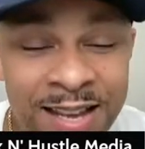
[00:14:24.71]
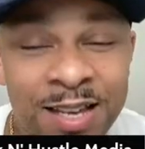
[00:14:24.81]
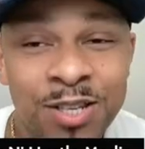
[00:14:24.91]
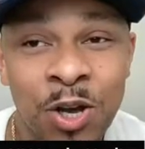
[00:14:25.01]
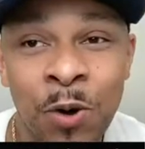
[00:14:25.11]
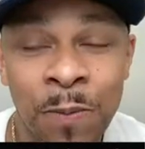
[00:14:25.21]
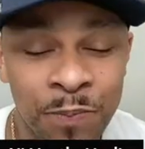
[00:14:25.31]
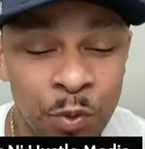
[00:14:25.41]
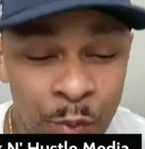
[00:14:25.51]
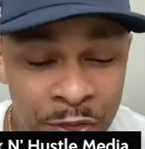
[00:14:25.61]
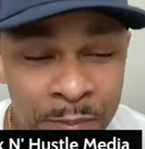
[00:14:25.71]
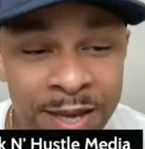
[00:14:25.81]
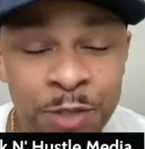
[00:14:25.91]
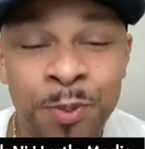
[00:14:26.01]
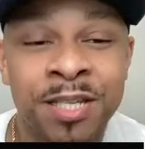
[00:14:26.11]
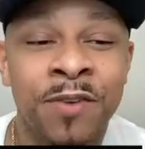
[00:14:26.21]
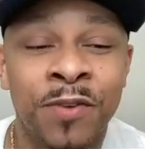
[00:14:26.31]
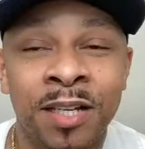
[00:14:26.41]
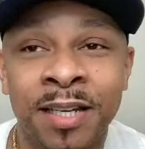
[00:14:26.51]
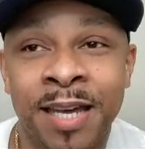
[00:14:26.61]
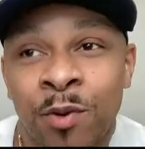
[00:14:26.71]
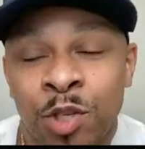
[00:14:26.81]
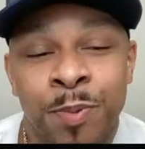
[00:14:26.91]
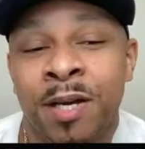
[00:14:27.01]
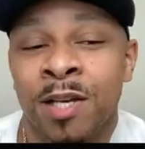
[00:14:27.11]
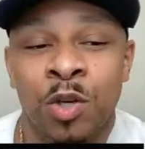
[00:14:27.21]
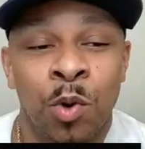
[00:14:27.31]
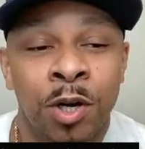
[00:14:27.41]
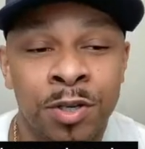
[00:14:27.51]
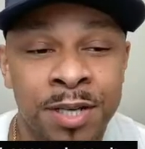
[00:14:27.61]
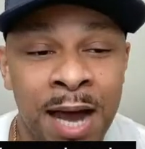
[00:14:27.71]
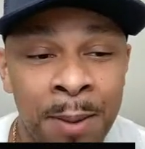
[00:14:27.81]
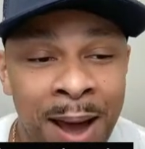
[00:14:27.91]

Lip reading: So with me specifically, it was because of workers' comp.